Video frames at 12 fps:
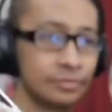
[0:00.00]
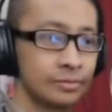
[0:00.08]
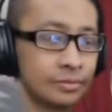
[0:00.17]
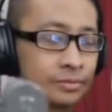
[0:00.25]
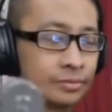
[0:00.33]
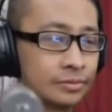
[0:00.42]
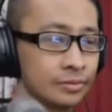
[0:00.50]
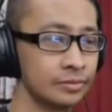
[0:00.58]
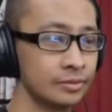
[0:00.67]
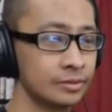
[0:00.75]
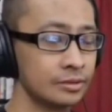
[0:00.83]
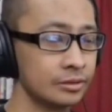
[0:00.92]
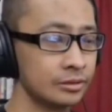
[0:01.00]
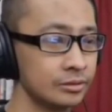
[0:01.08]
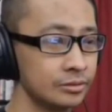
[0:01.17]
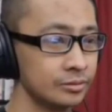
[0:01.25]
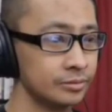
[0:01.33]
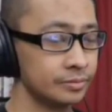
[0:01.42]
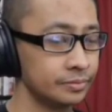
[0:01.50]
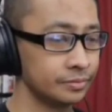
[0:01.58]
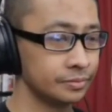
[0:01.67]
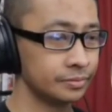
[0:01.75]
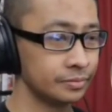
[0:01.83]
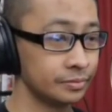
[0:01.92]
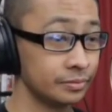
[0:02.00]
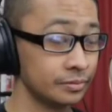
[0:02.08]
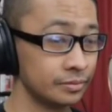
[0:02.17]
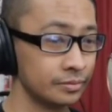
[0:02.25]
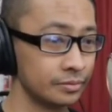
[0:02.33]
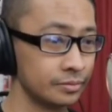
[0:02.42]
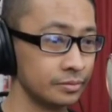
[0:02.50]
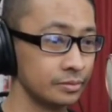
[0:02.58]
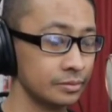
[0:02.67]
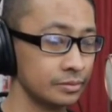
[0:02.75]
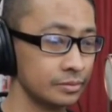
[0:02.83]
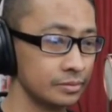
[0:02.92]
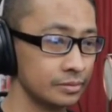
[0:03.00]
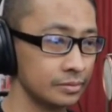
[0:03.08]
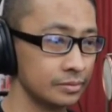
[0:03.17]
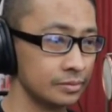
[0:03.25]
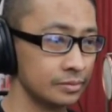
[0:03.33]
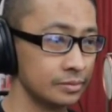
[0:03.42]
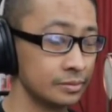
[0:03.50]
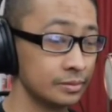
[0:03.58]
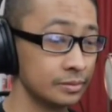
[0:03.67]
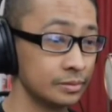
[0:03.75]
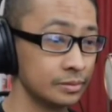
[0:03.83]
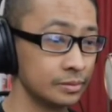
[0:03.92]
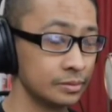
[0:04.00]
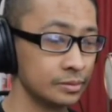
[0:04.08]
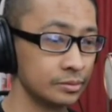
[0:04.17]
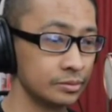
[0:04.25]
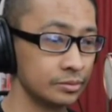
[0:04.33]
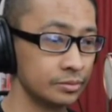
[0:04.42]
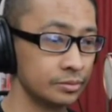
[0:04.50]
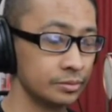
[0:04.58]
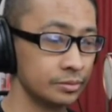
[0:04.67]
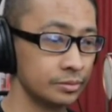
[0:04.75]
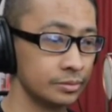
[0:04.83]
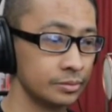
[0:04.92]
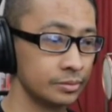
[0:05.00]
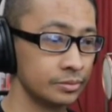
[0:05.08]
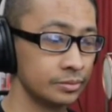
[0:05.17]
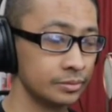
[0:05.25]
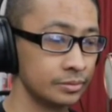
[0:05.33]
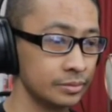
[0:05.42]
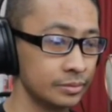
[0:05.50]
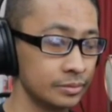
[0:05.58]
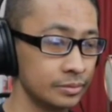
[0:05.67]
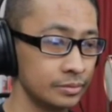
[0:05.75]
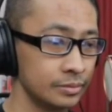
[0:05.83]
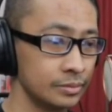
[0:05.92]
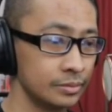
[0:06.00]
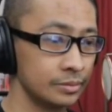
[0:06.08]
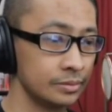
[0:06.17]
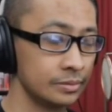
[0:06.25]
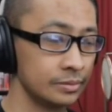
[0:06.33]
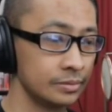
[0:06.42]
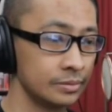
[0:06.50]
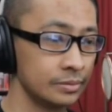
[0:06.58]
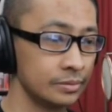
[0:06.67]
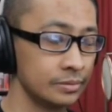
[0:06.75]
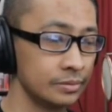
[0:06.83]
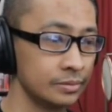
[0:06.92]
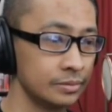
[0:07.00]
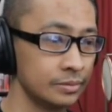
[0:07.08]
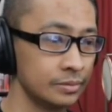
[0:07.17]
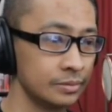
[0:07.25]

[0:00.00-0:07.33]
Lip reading: This person isn't speaking.